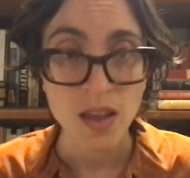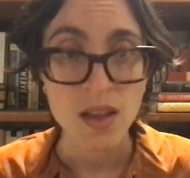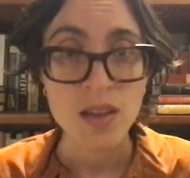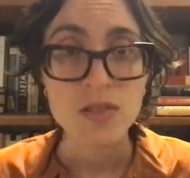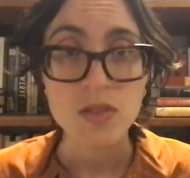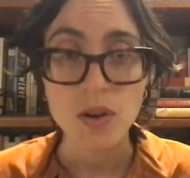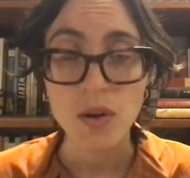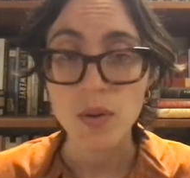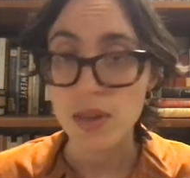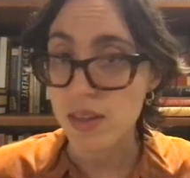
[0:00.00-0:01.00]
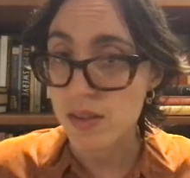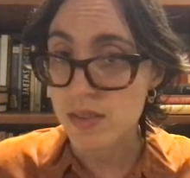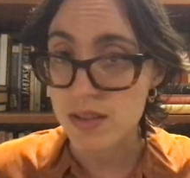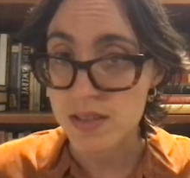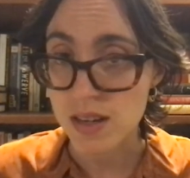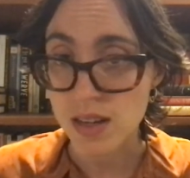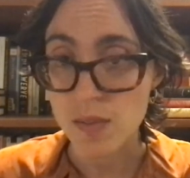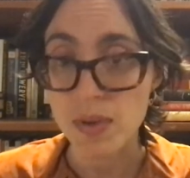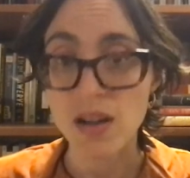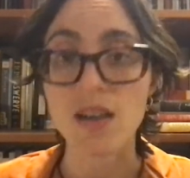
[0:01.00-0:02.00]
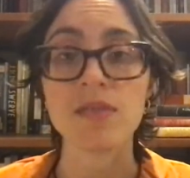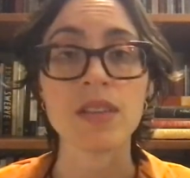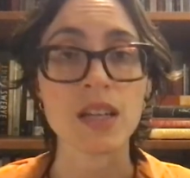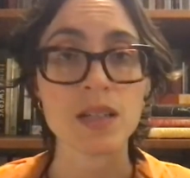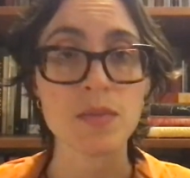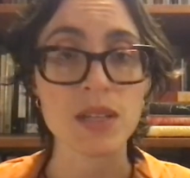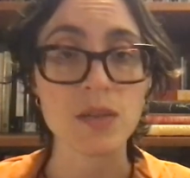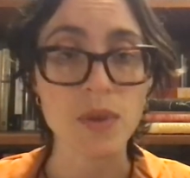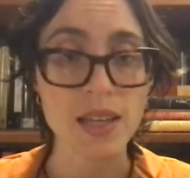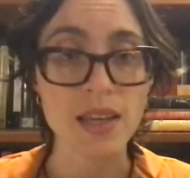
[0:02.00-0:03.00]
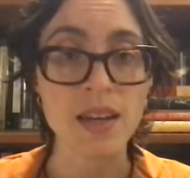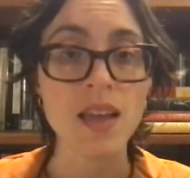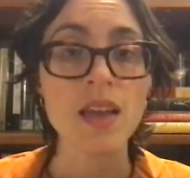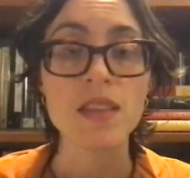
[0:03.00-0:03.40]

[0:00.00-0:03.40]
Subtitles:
So here they're setting up a conflict between